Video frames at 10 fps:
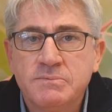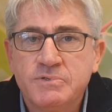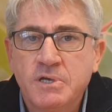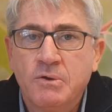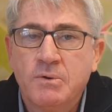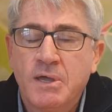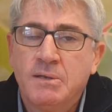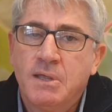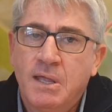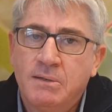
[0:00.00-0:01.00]
So,
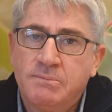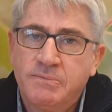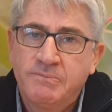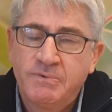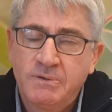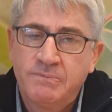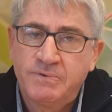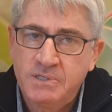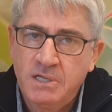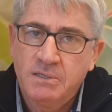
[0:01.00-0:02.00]
and
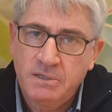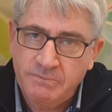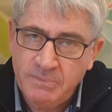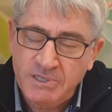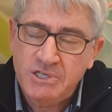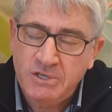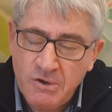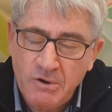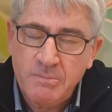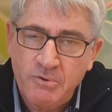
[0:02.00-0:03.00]
from a
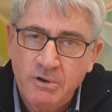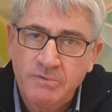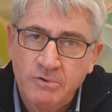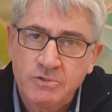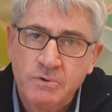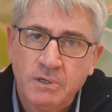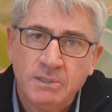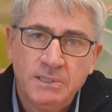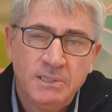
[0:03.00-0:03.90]
security point of view as well.